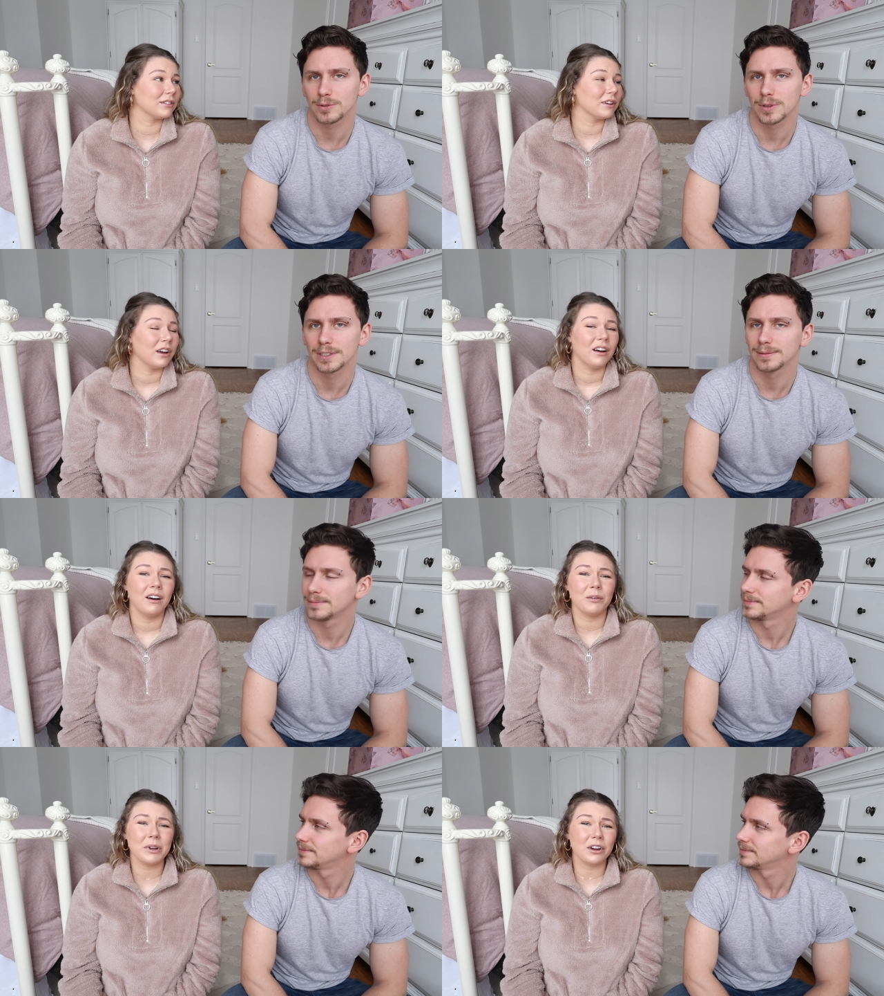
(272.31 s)
Speaker 1: sweet.
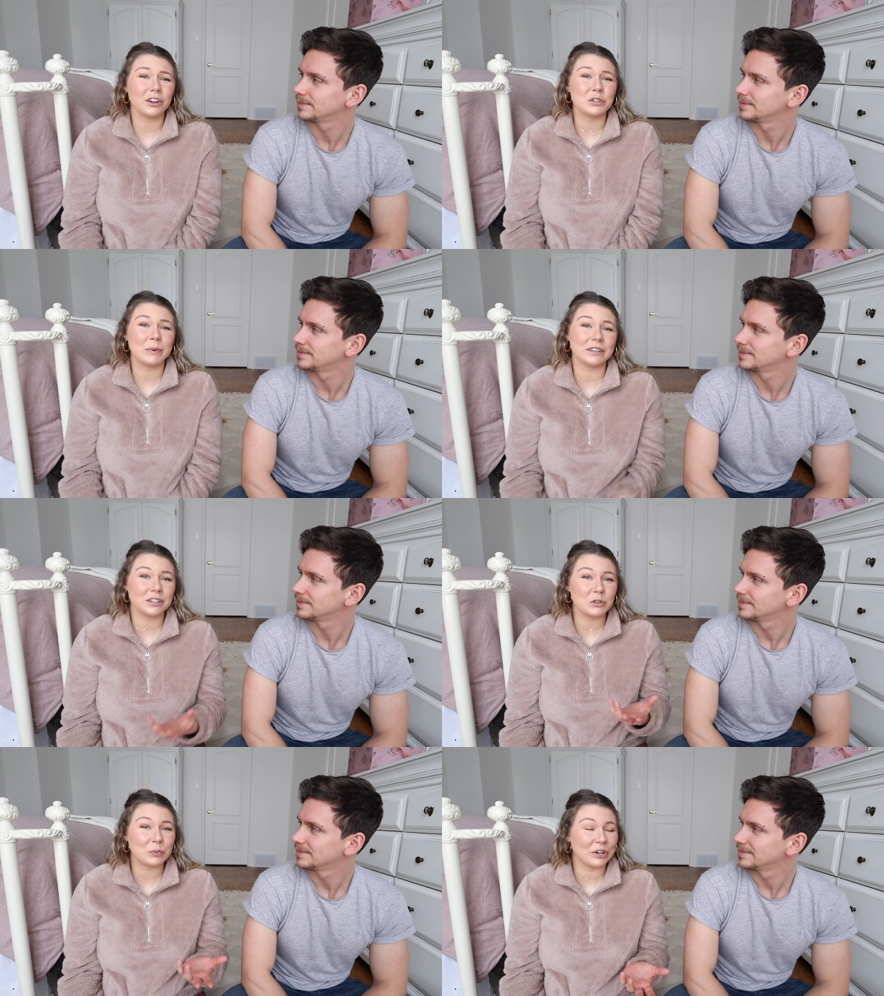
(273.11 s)
Oh my gosh, you picked
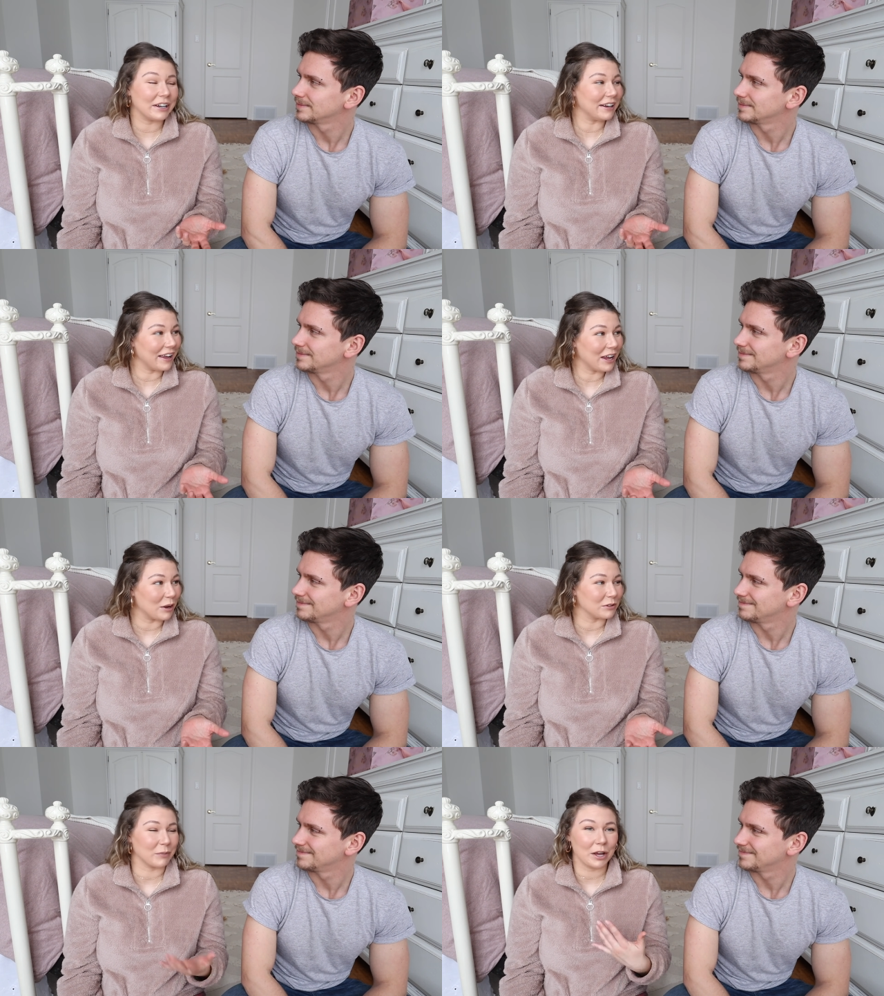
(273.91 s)
such pretty
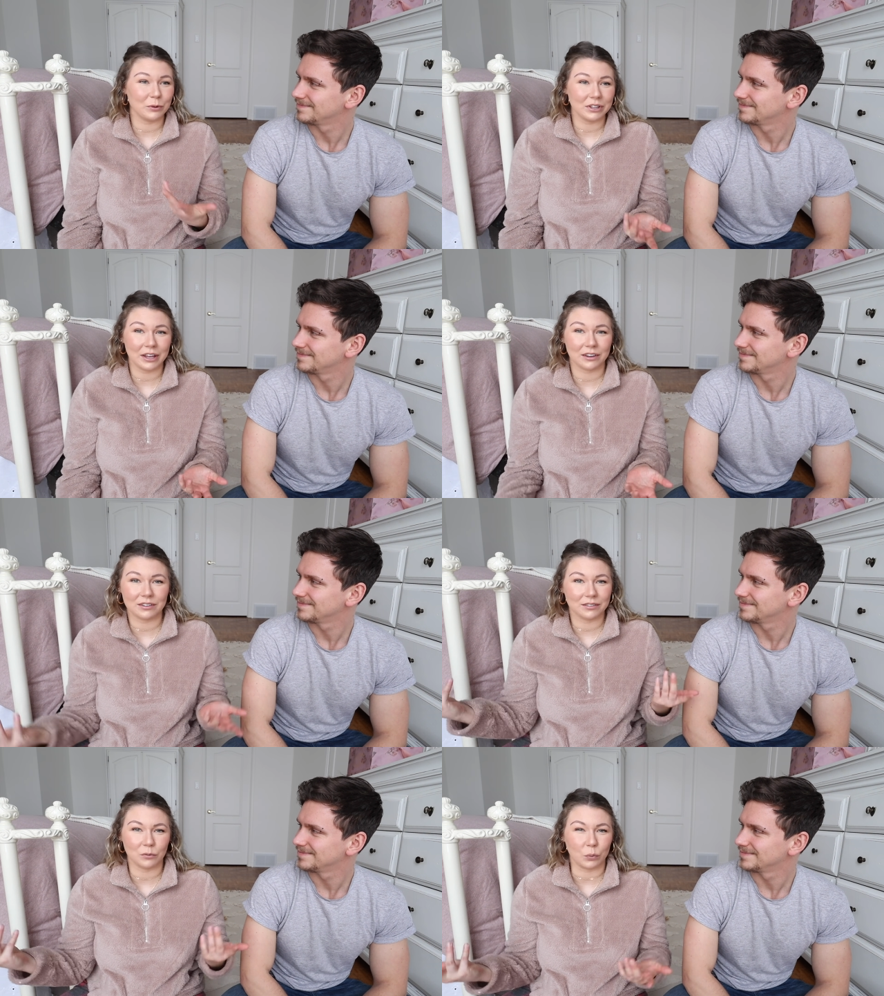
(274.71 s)
names. Mine were
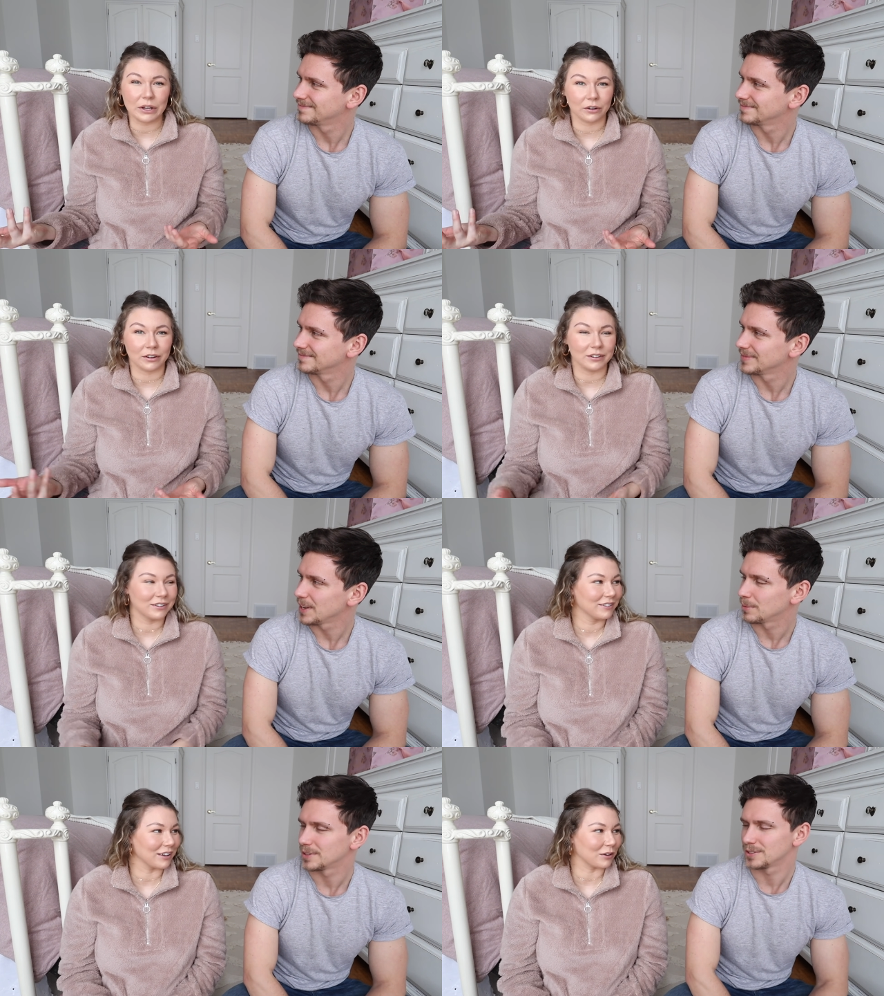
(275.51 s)
like weird.
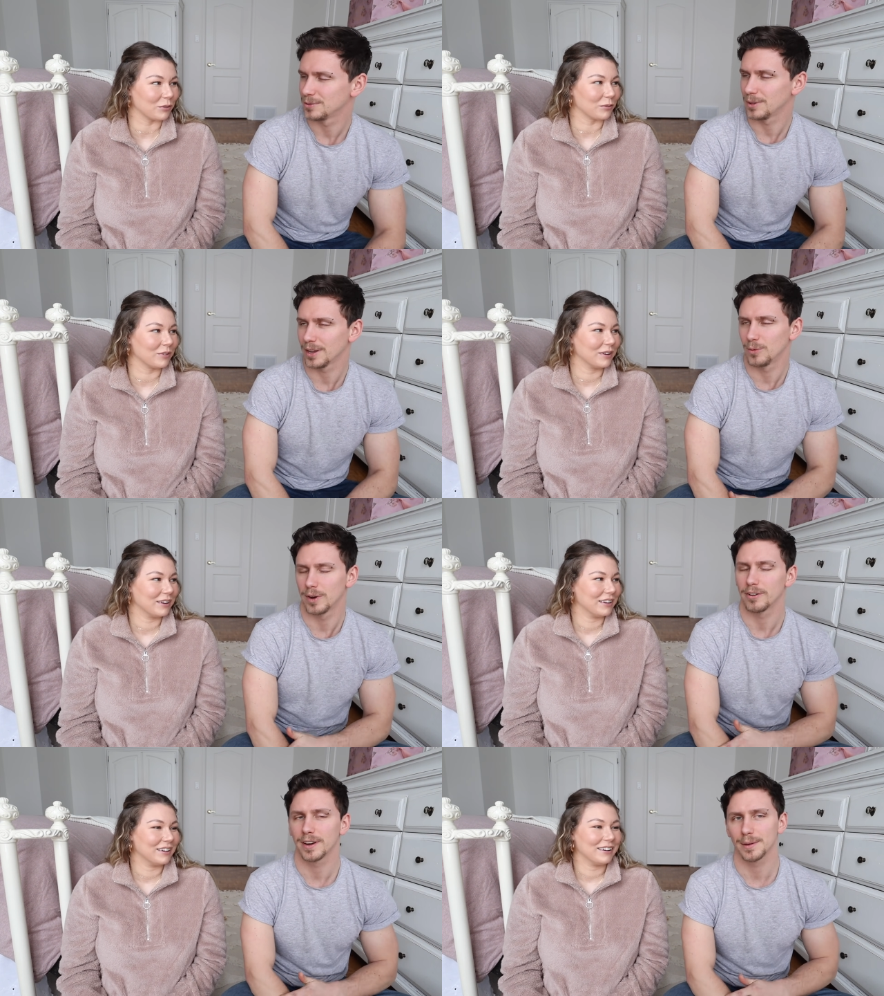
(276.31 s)
Yeah, because like, you like
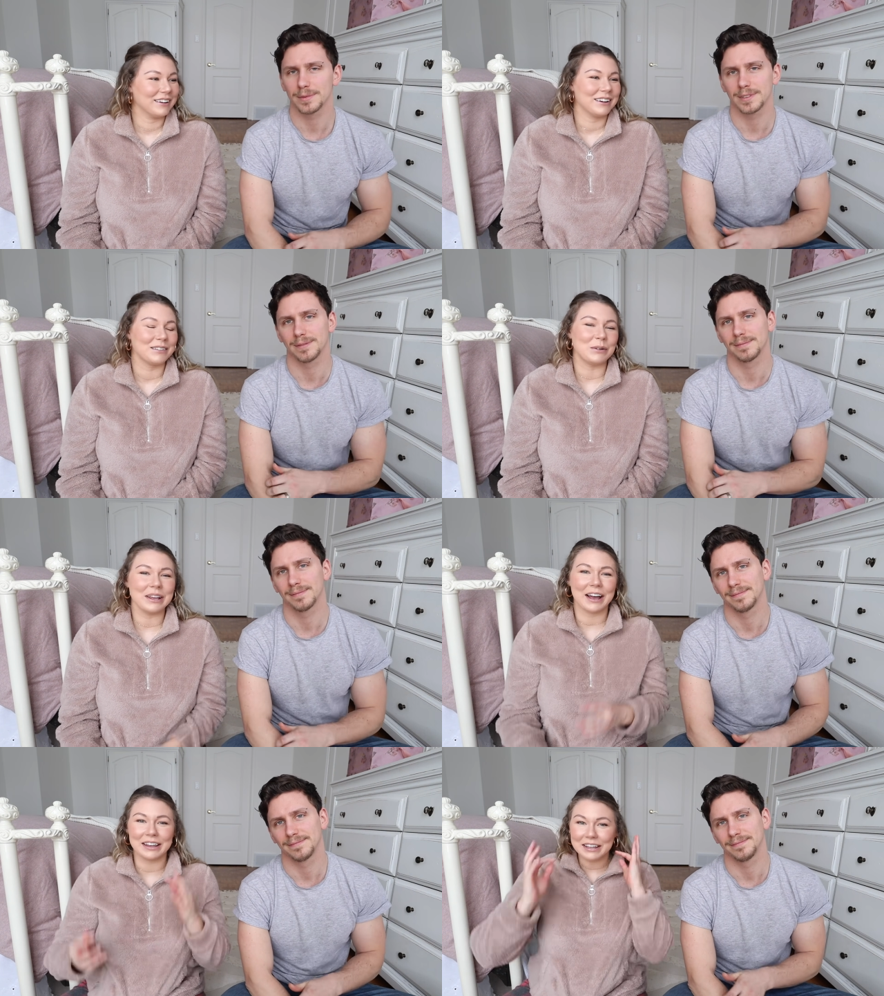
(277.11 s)
weird names. Well,
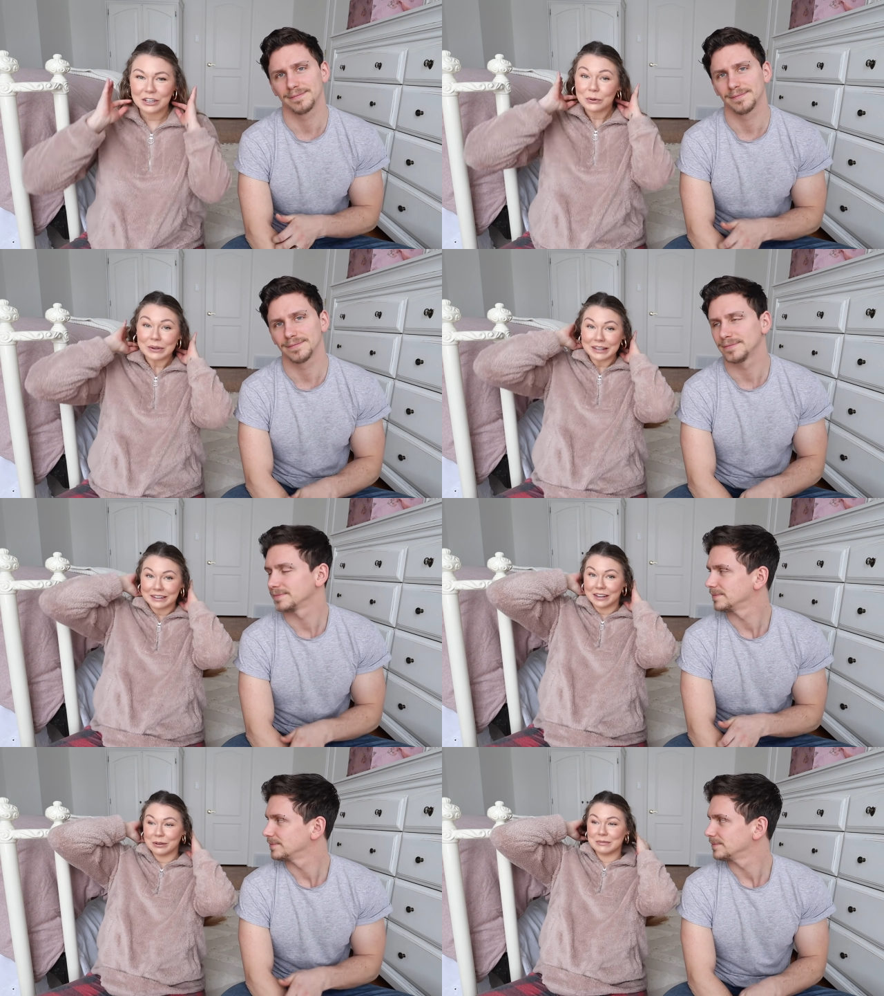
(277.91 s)
yeah, I like unique
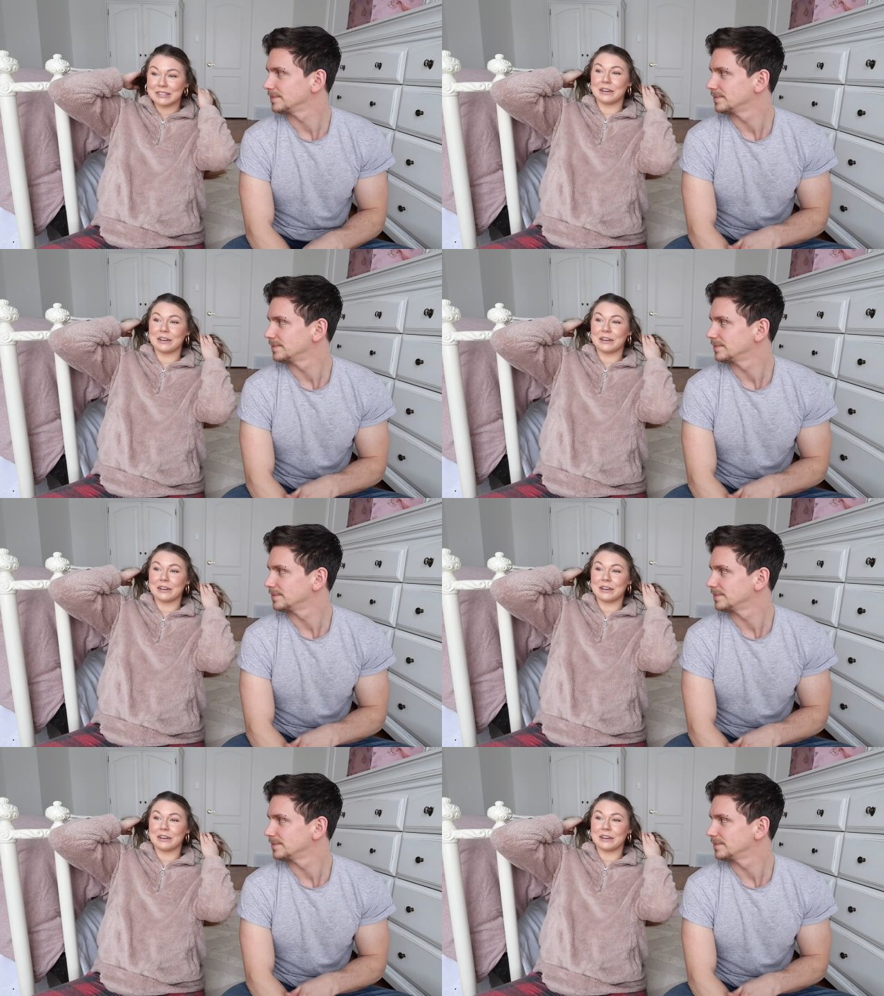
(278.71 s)
names,